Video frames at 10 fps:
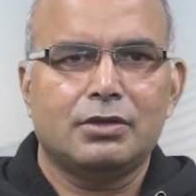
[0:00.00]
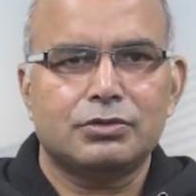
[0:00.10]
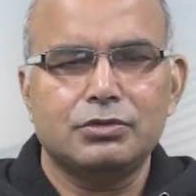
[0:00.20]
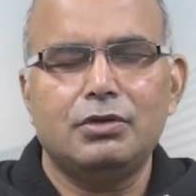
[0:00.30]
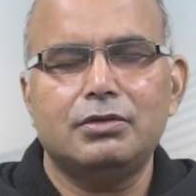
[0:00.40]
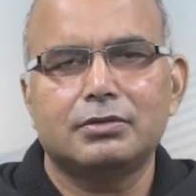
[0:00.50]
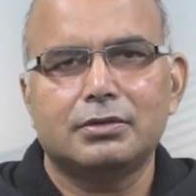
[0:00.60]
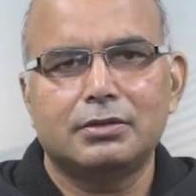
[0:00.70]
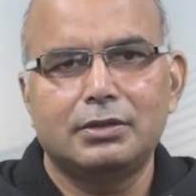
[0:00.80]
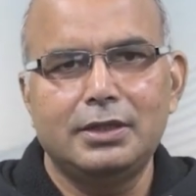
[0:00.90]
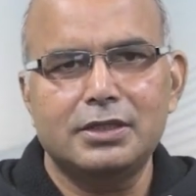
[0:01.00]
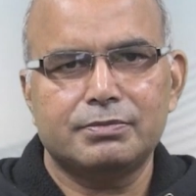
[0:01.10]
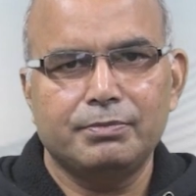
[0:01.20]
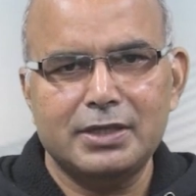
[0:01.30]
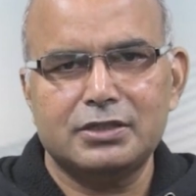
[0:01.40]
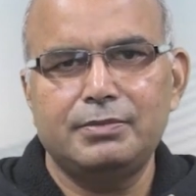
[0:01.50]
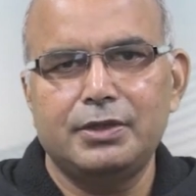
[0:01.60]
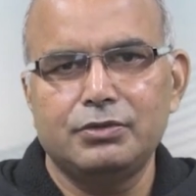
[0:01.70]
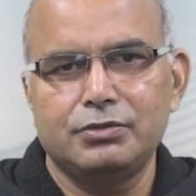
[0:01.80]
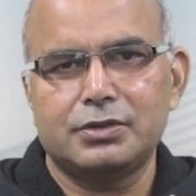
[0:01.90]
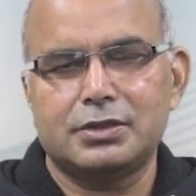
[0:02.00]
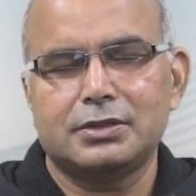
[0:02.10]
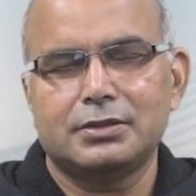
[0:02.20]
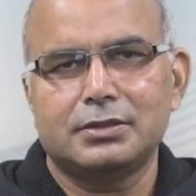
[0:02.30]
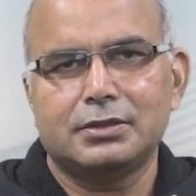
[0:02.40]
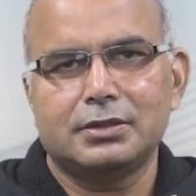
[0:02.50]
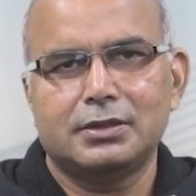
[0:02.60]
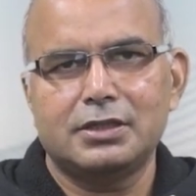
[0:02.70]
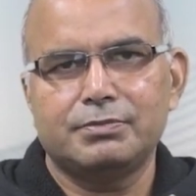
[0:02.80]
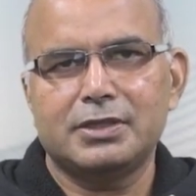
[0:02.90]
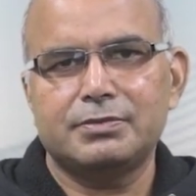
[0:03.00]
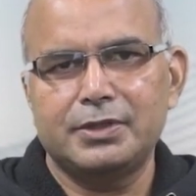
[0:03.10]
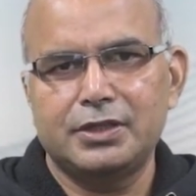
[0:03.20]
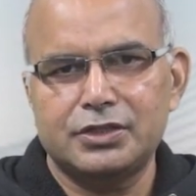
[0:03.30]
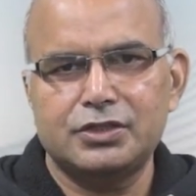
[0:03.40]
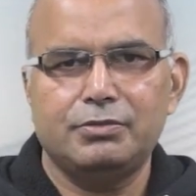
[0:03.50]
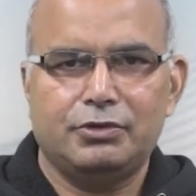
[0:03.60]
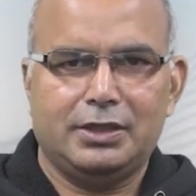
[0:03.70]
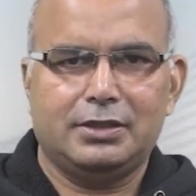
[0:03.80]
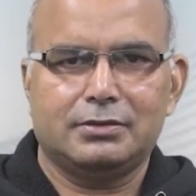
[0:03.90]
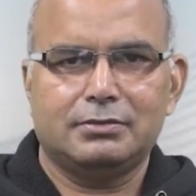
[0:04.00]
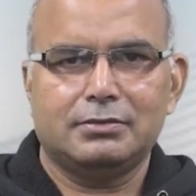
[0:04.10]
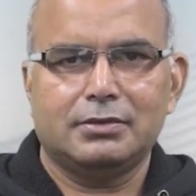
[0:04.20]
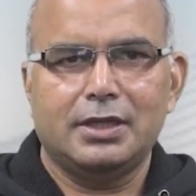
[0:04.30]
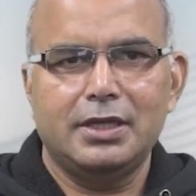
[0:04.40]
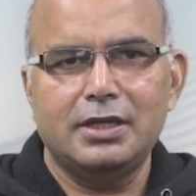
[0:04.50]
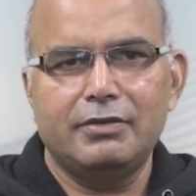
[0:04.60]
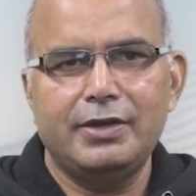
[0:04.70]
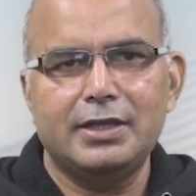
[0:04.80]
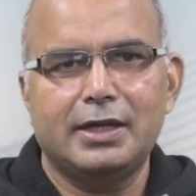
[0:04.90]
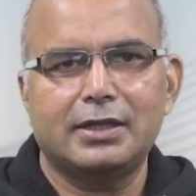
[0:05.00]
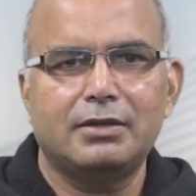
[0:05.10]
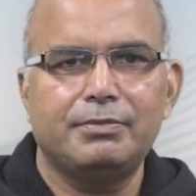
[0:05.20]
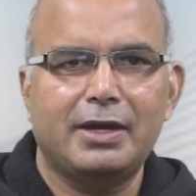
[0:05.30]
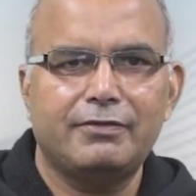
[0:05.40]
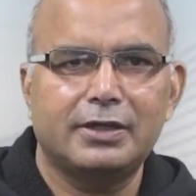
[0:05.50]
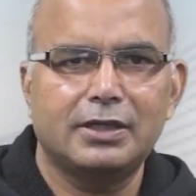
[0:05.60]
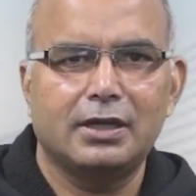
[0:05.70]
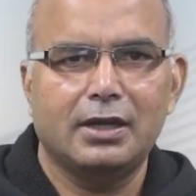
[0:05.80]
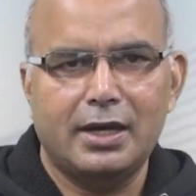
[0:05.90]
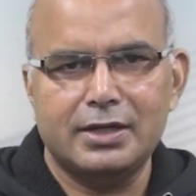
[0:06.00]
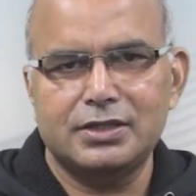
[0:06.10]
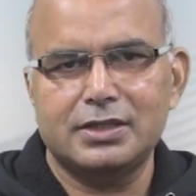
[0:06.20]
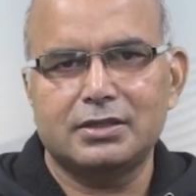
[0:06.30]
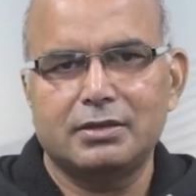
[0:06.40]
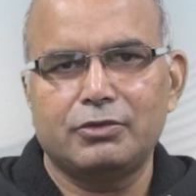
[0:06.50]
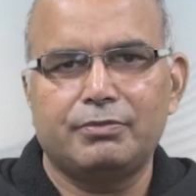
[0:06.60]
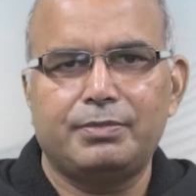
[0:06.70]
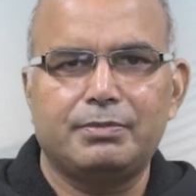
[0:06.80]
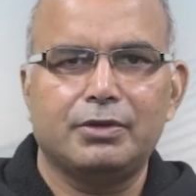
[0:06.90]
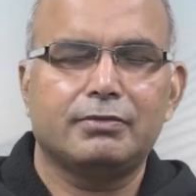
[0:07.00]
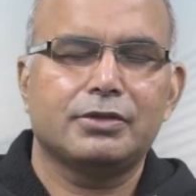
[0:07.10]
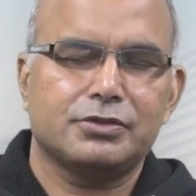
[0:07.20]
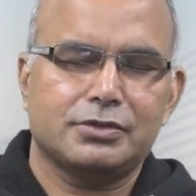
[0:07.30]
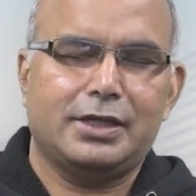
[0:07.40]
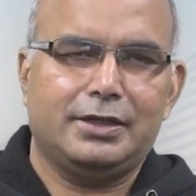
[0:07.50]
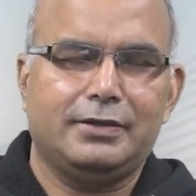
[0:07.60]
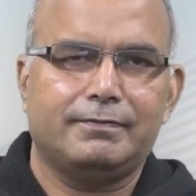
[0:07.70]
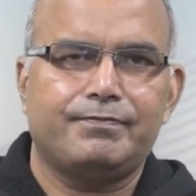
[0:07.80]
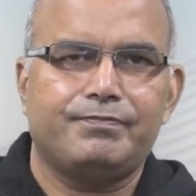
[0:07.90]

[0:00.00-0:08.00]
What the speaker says: So this must be used, this must be distributed in a way that can benefit the largest number of people of the society.